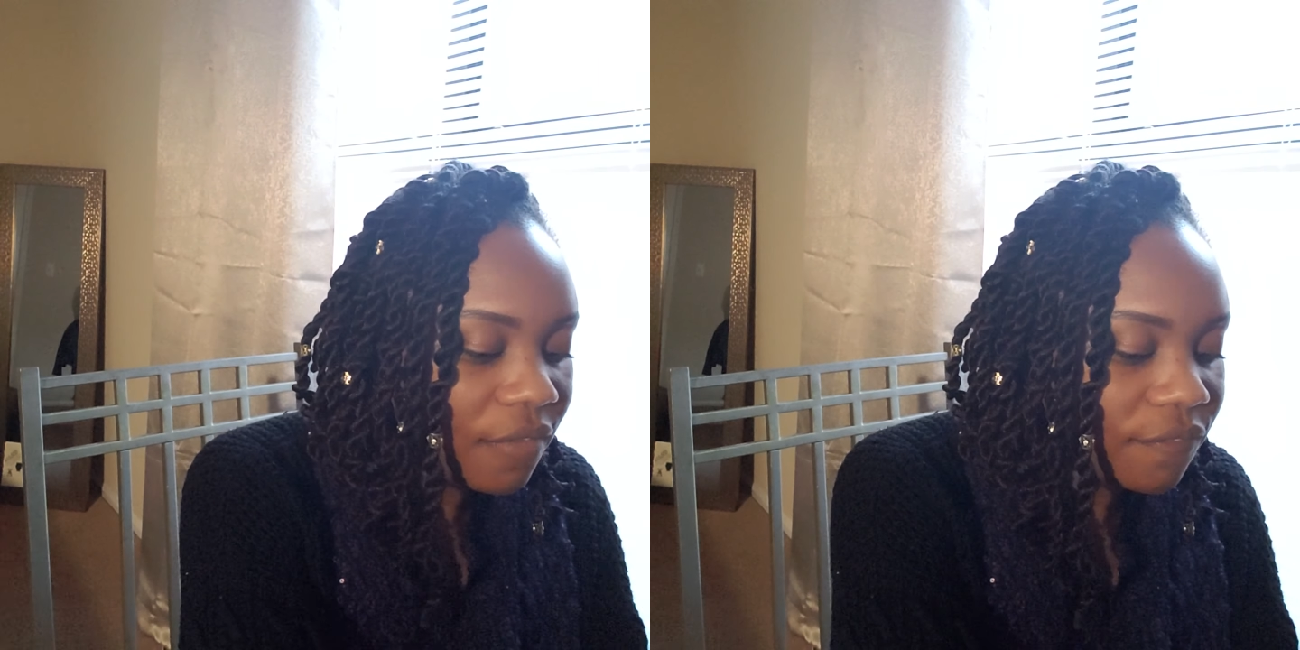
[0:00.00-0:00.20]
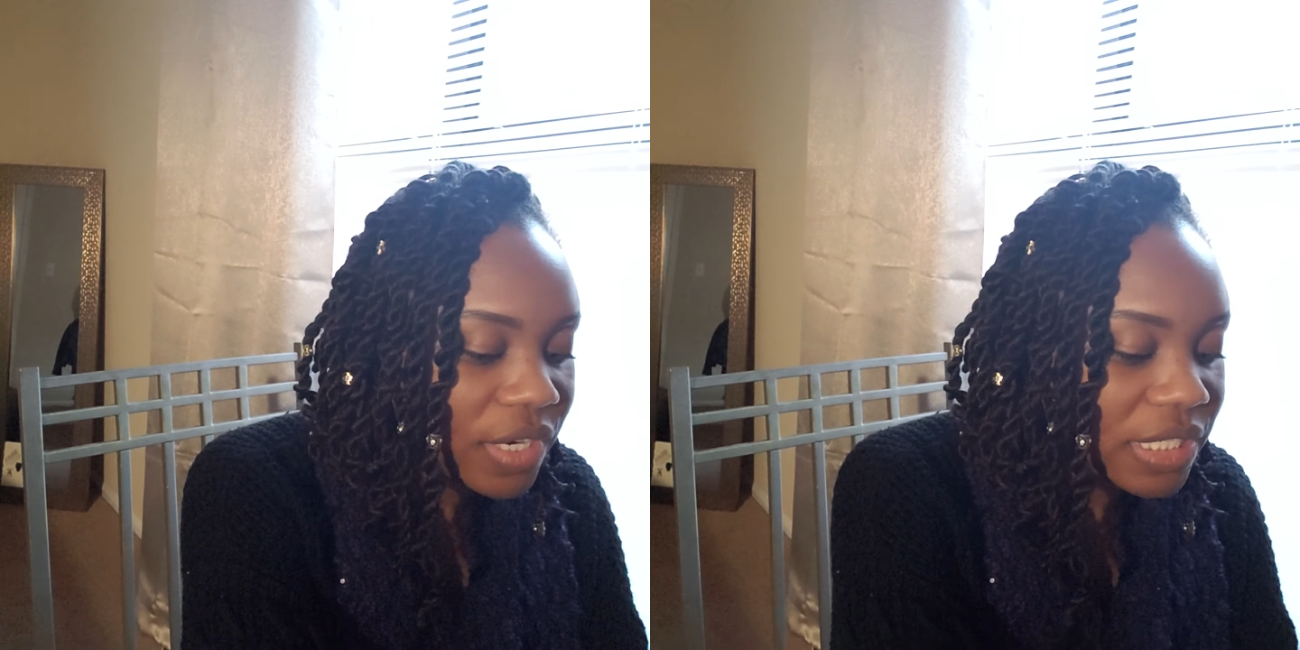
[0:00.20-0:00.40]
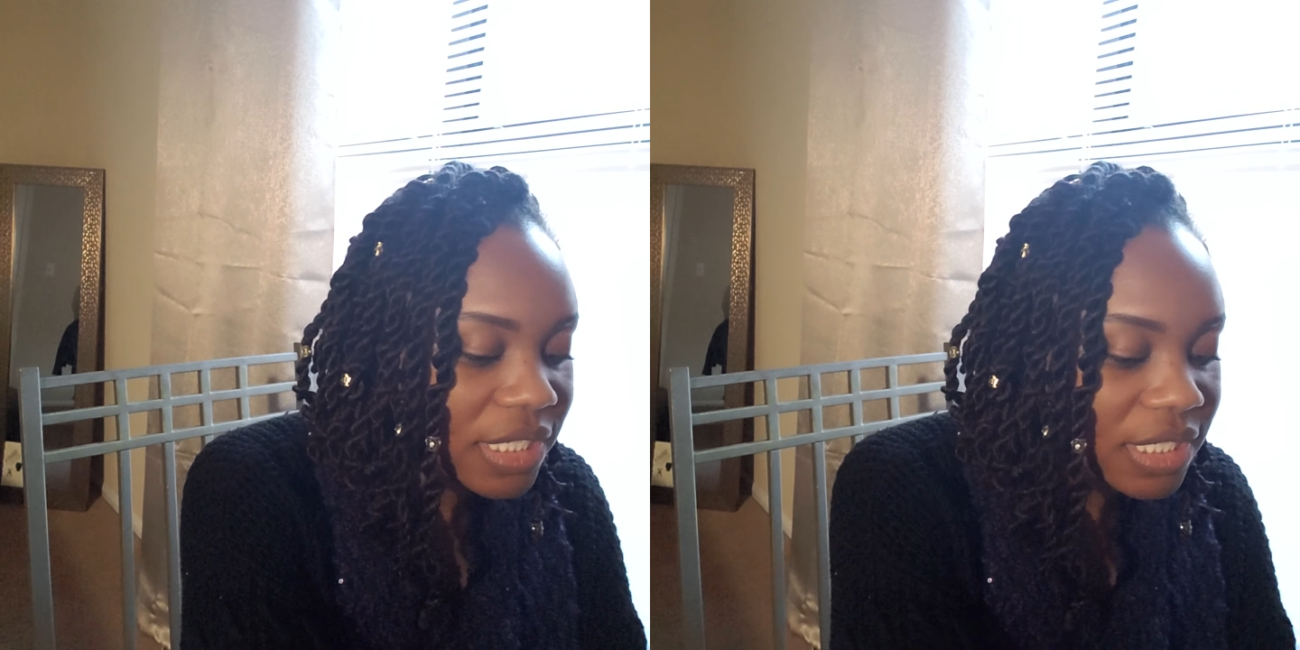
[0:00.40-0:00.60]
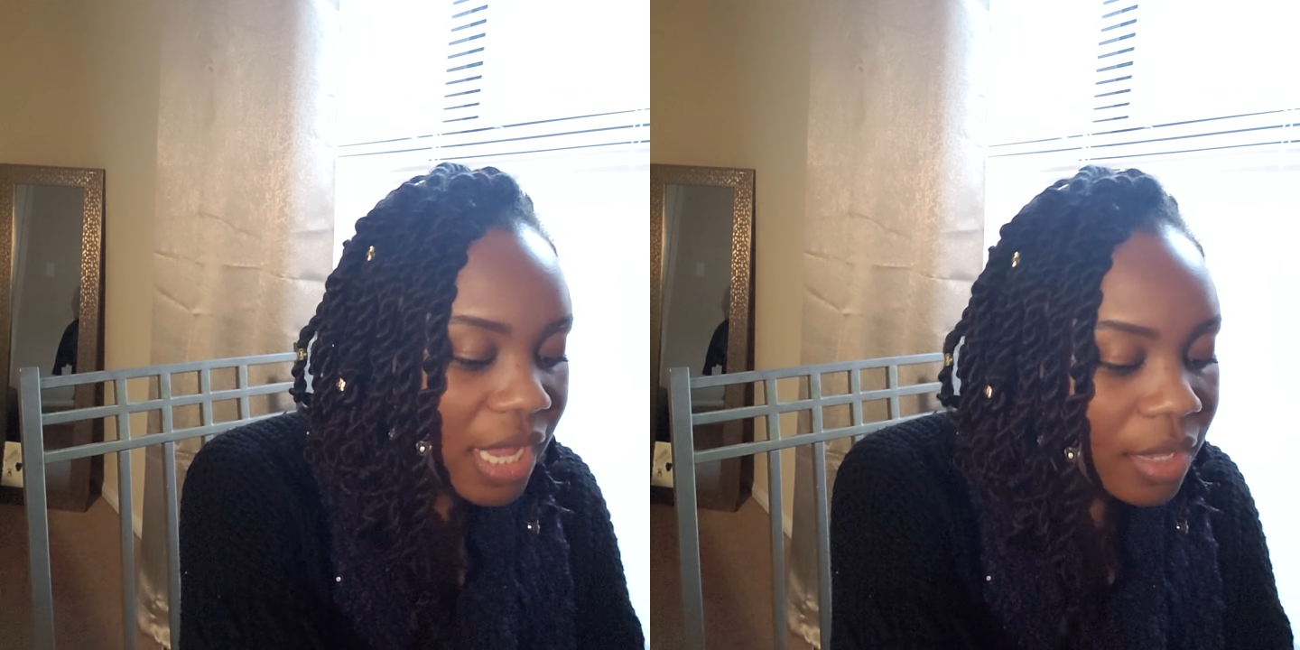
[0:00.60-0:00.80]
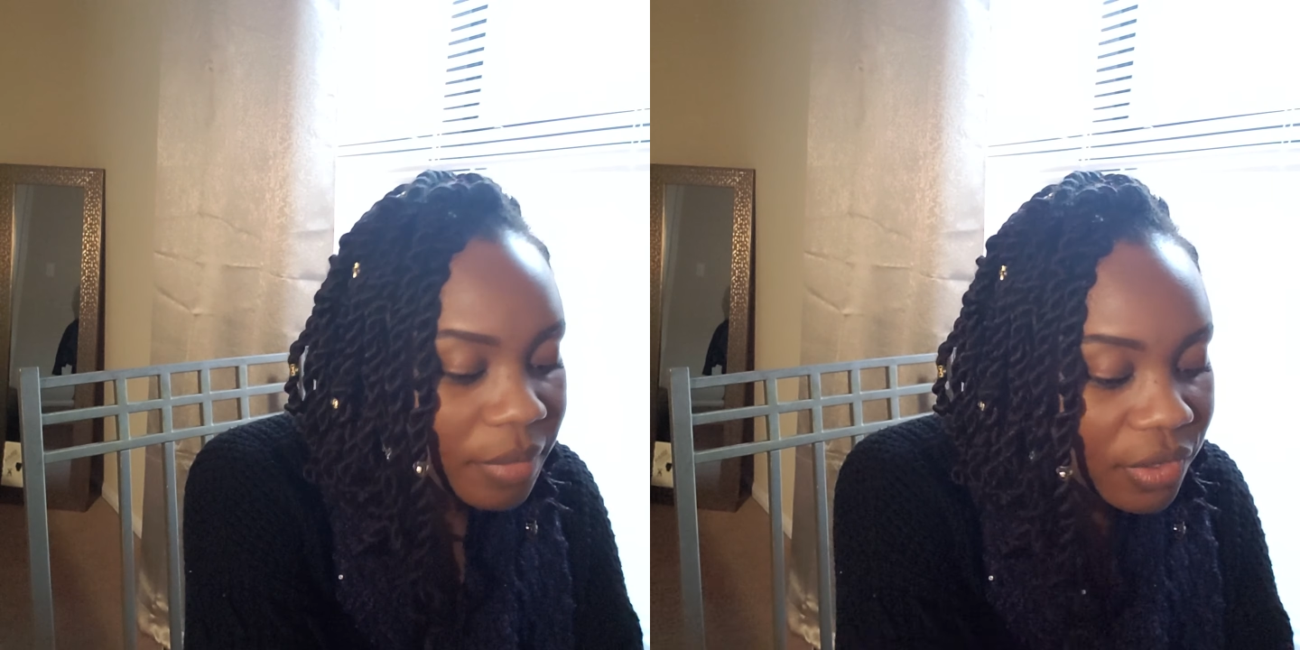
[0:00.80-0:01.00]
For
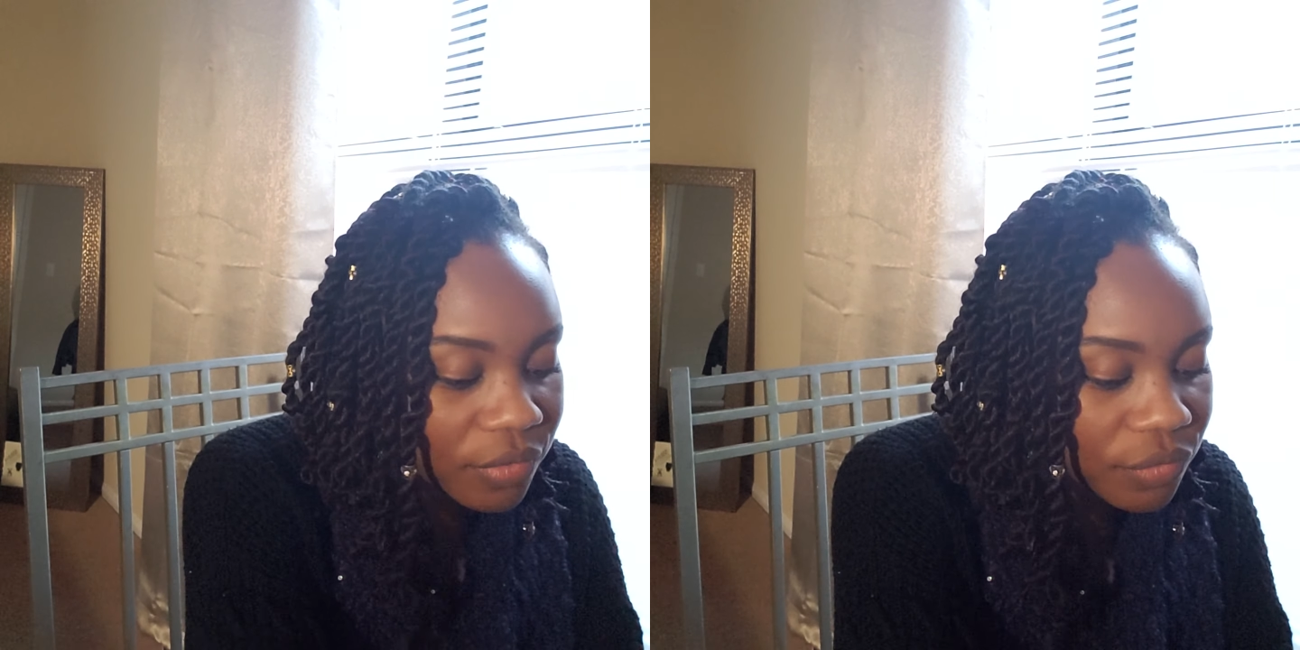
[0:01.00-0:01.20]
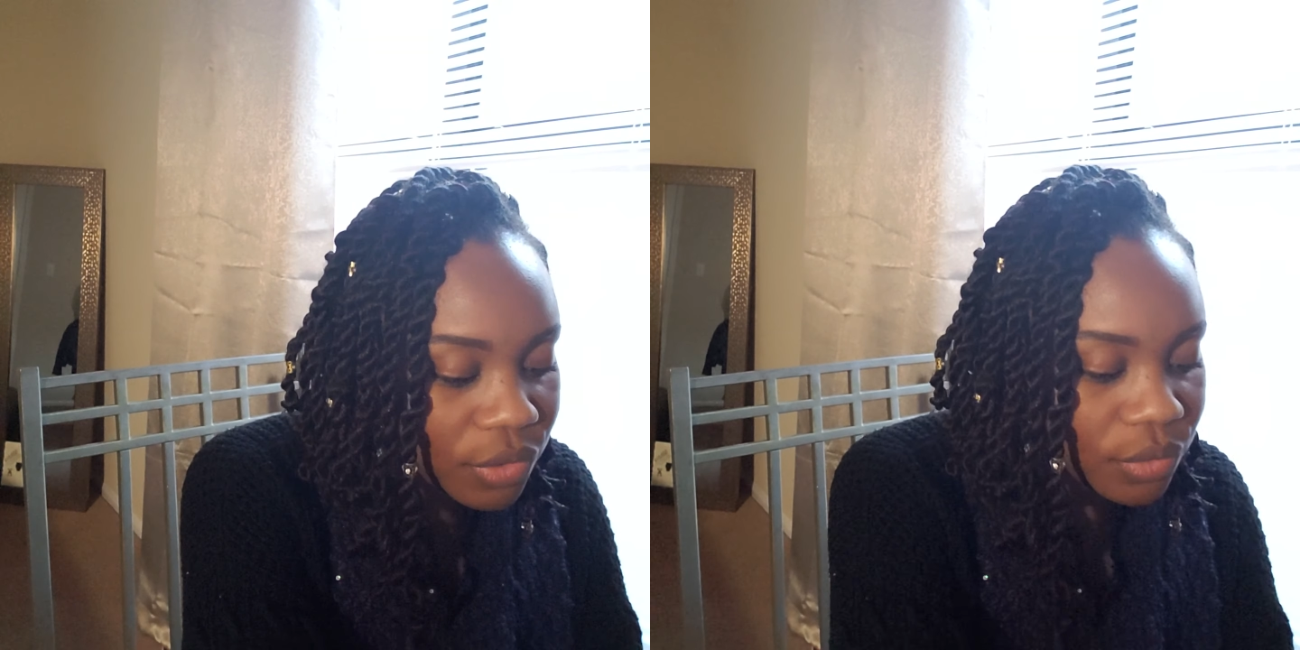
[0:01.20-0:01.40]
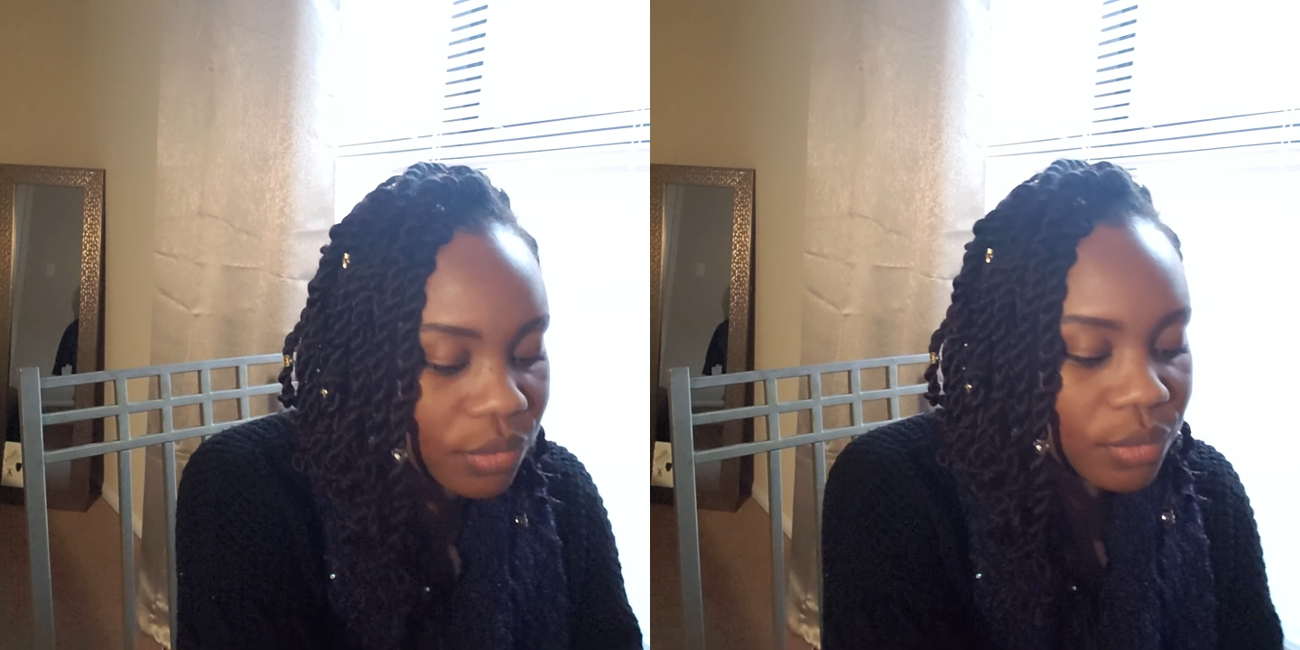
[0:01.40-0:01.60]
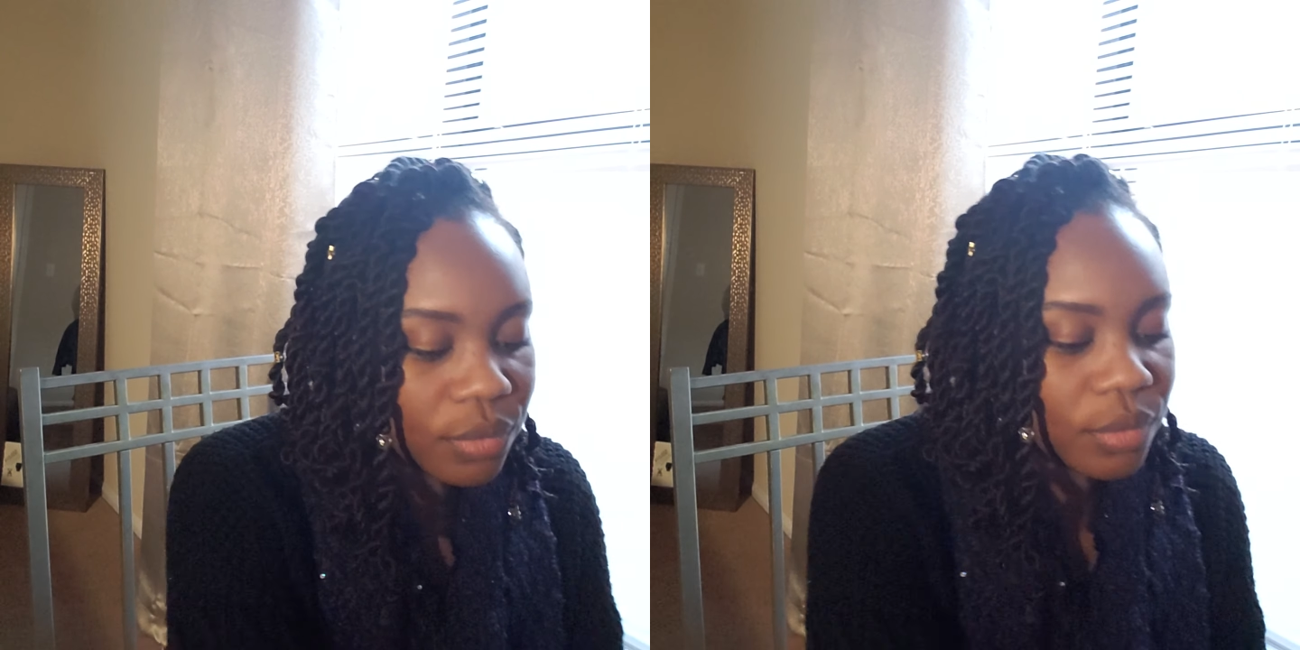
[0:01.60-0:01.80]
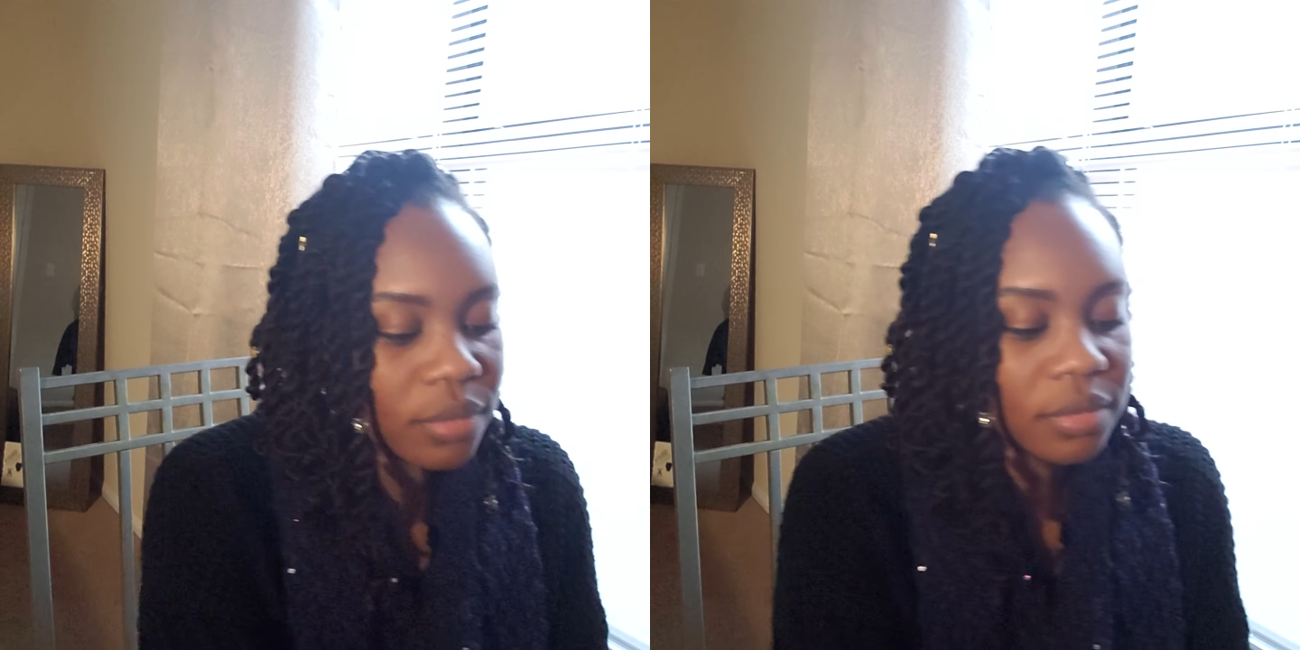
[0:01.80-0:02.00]
some of
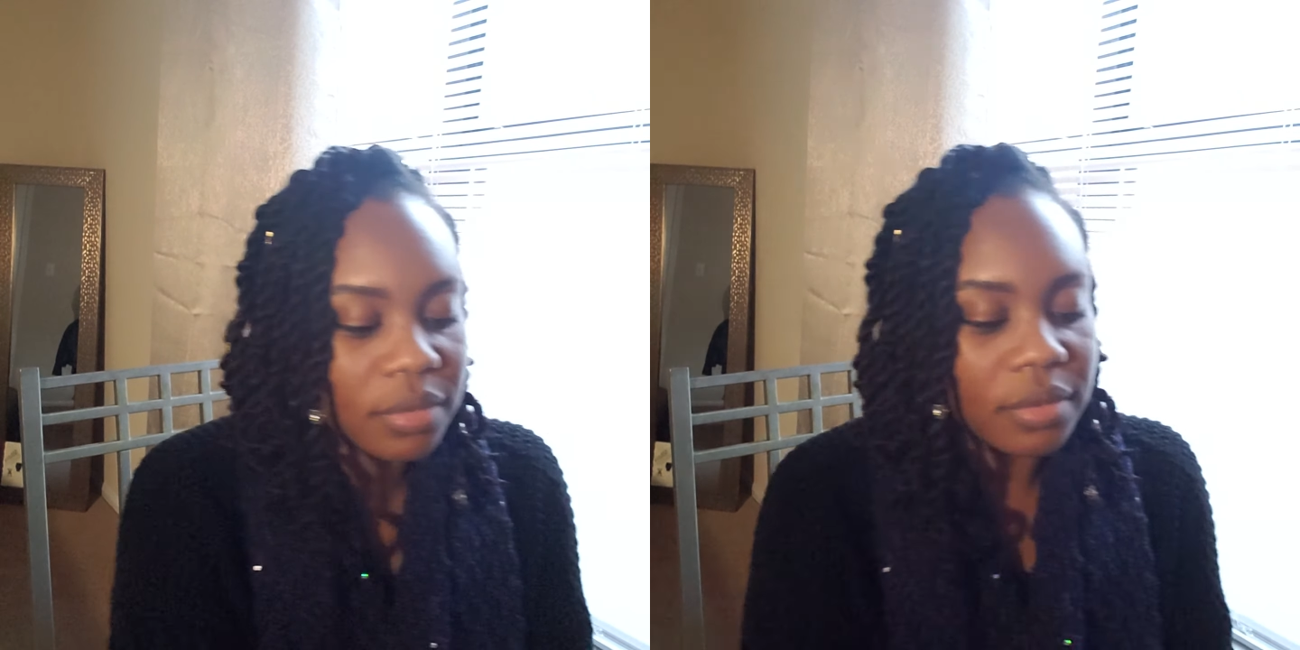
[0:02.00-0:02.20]
you,